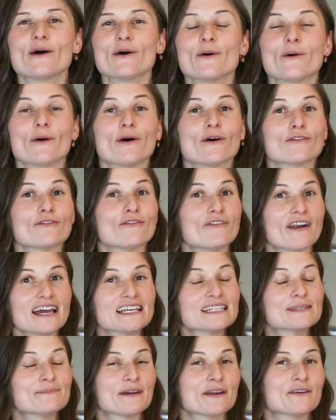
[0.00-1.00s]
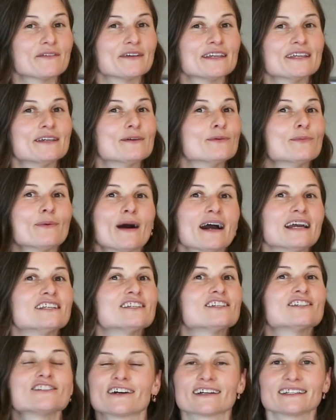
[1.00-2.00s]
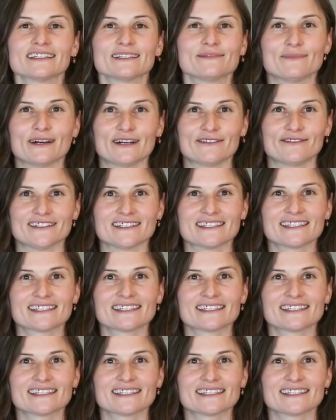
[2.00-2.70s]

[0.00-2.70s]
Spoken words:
or raspberry white chocolate muffin.